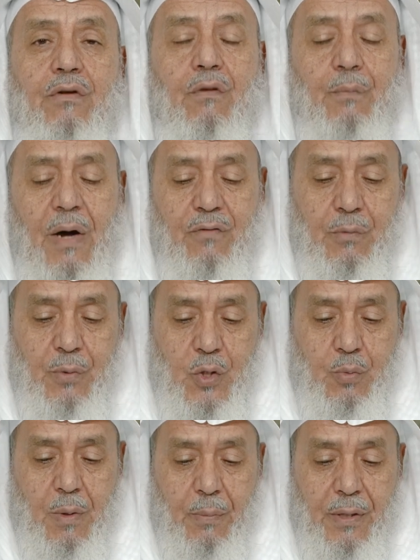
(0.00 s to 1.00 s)
of the Prophet,
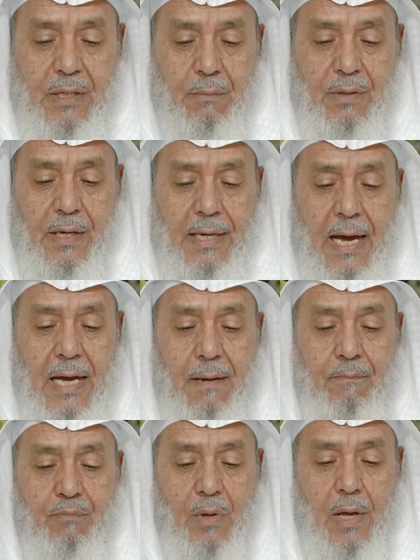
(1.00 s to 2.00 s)
peace be upon him, they
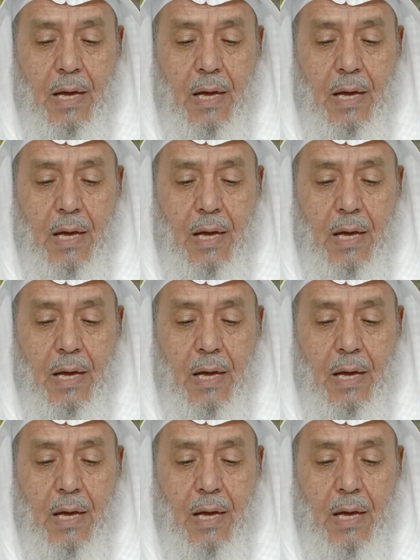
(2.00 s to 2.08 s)
came,